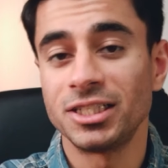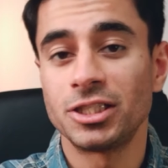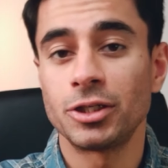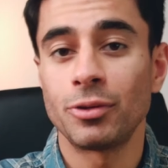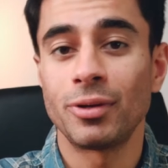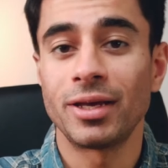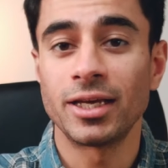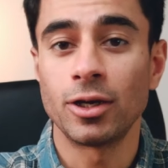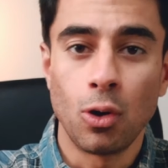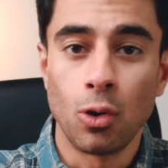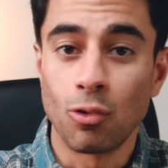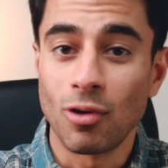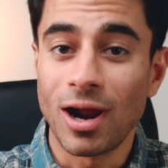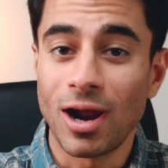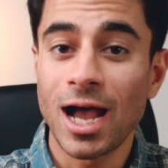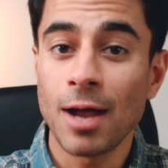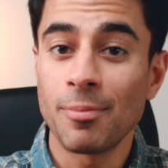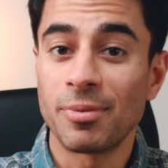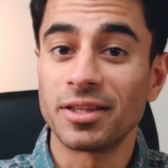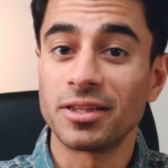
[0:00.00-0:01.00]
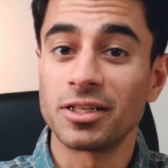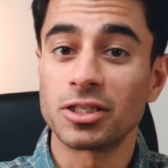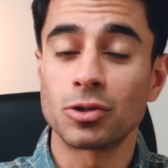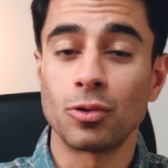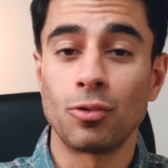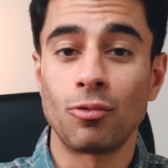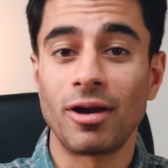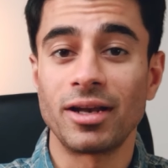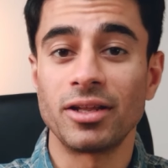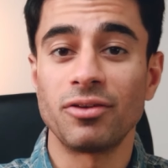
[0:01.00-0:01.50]
doing or a habit that's
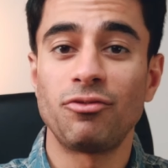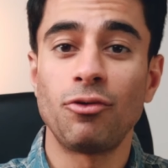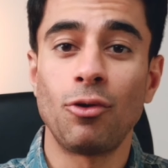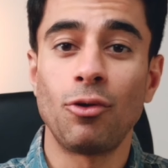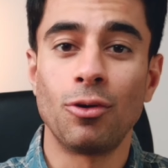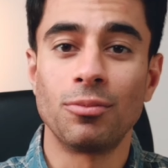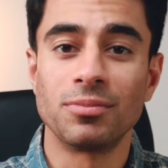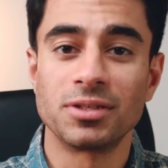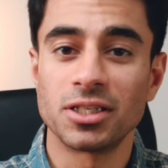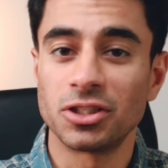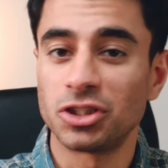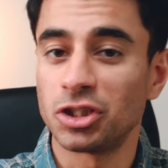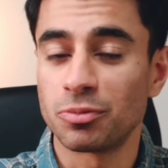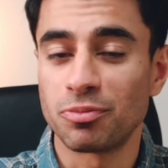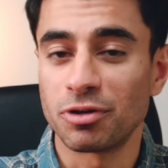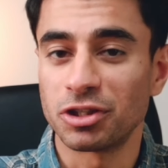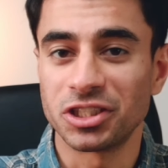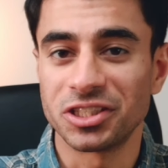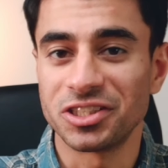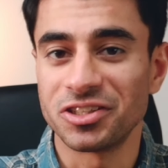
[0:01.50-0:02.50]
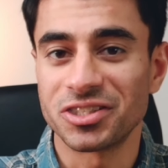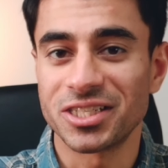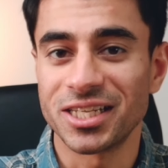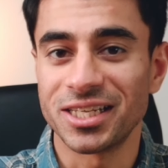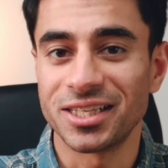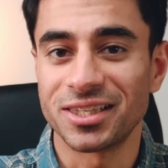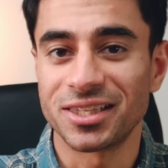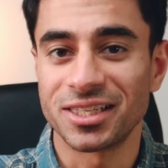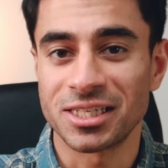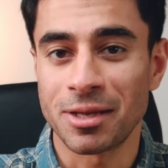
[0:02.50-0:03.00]
already formed, such as brushing your
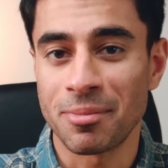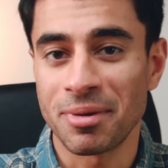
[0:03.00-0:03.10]
teeth, as I